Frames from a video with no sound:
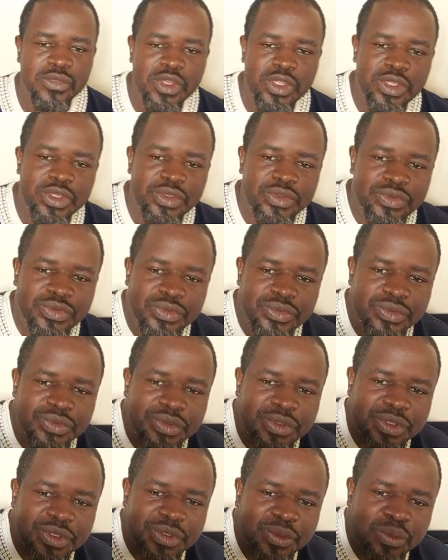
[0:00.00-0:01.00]
Yeah, so
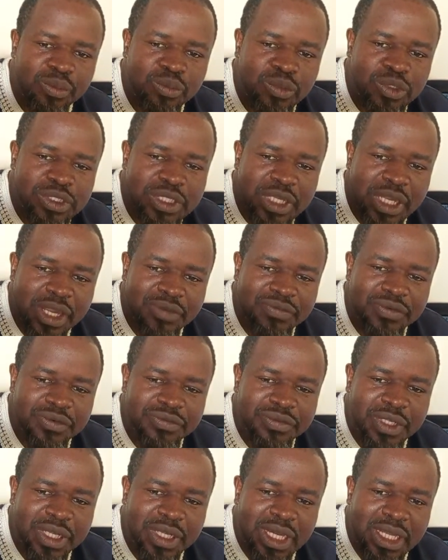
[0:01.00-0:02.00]
today almost half
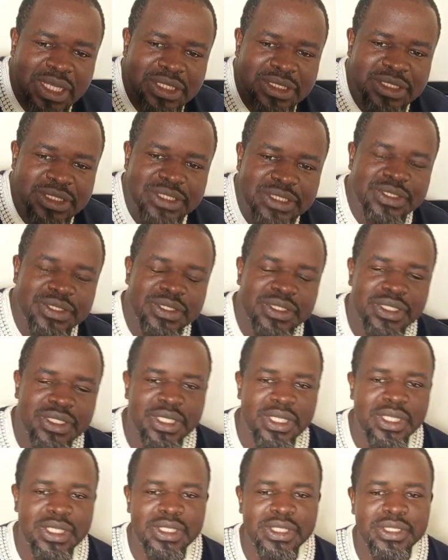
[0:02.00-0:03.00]
of the class is not
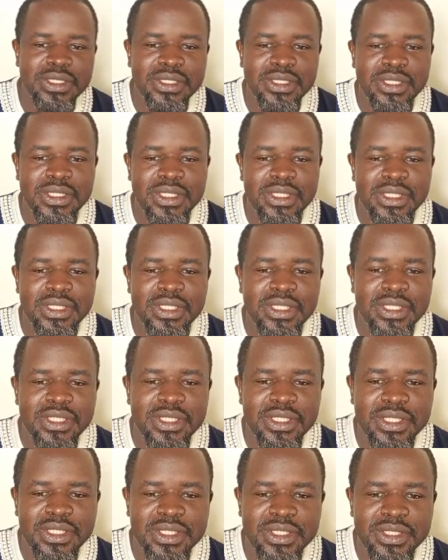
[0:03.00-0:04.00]
here.
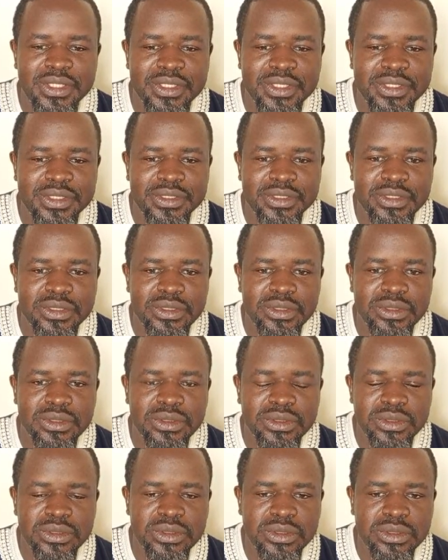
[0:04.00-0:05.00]

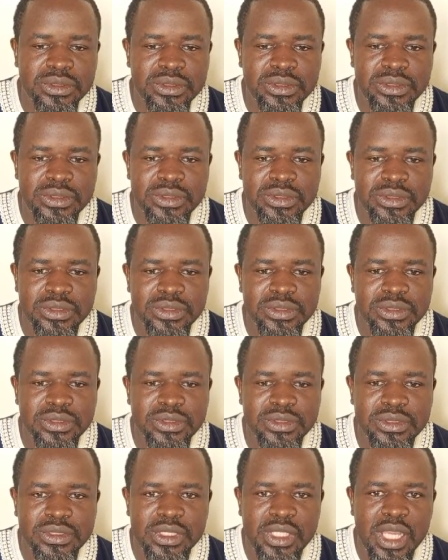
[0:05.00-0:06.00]
Okay.
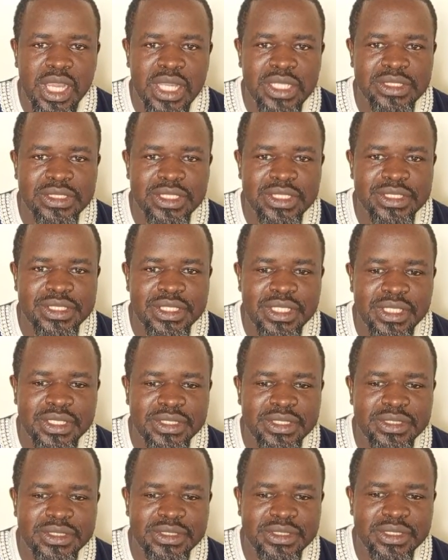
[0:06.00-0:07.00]
As I
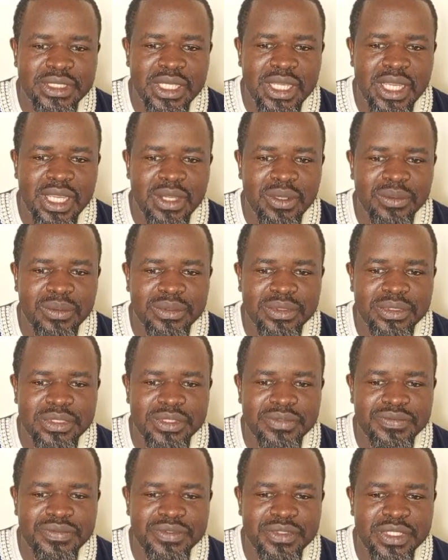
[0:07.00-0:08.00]
said, I will
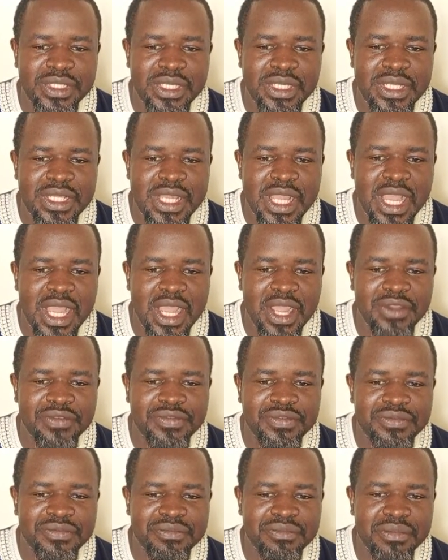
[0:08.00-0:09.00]
definitely
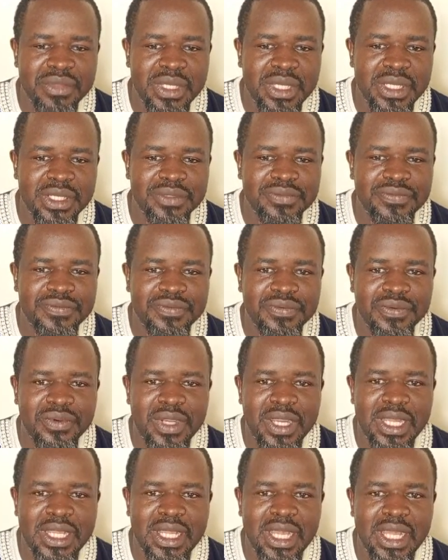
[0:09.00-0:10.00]
have mark for
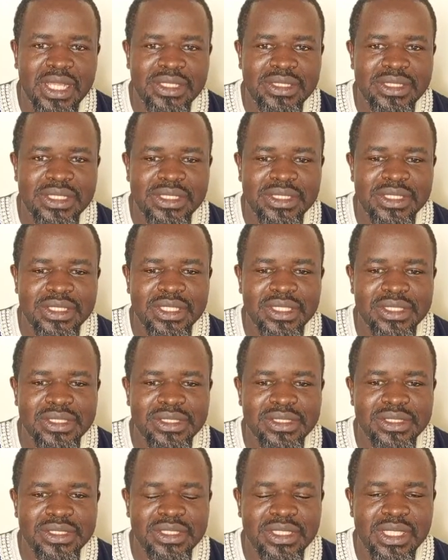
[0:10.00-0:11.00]

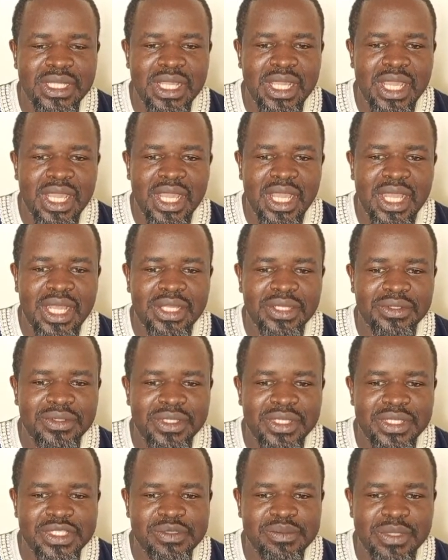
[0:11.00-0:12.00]
attendance, and
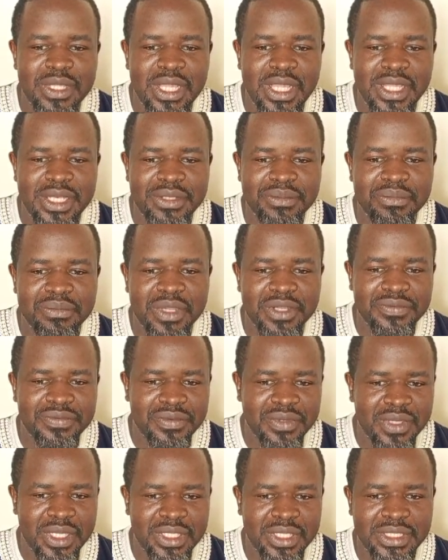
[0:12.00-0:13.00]
don't expect any mark
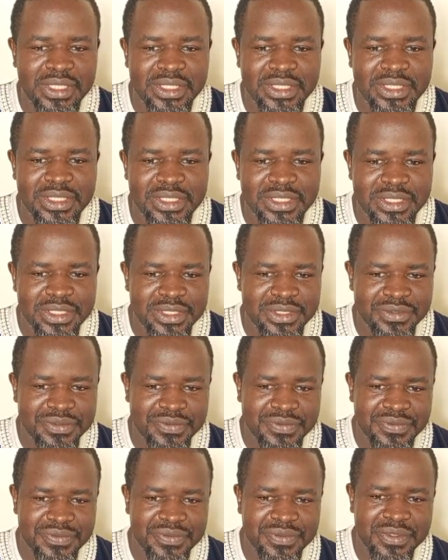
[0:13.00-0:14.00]
for attendance if